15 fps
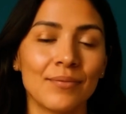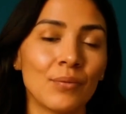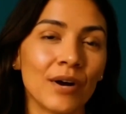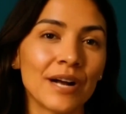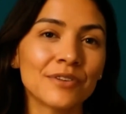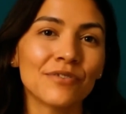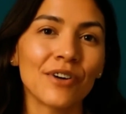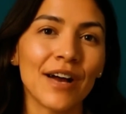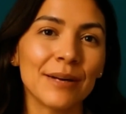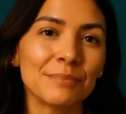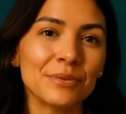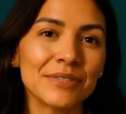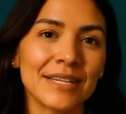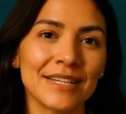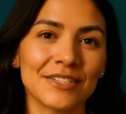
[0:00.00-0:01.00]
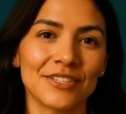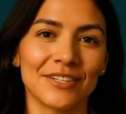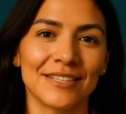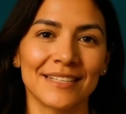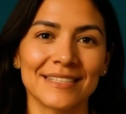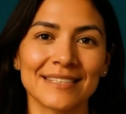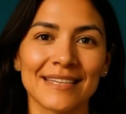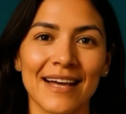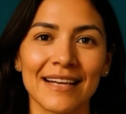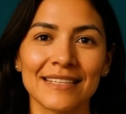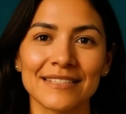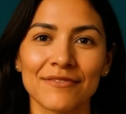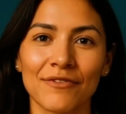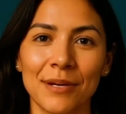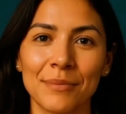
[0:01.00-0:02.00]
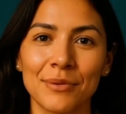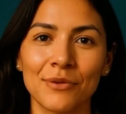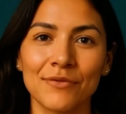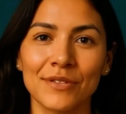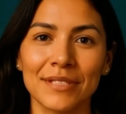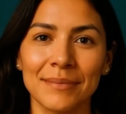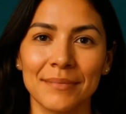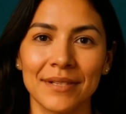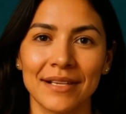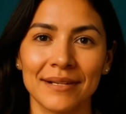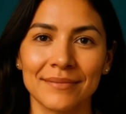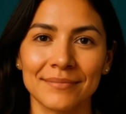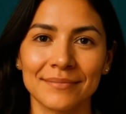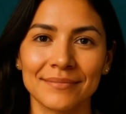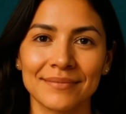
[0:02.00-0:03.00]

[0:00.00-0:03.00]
Watch for hypotension and signs of hypovolemia.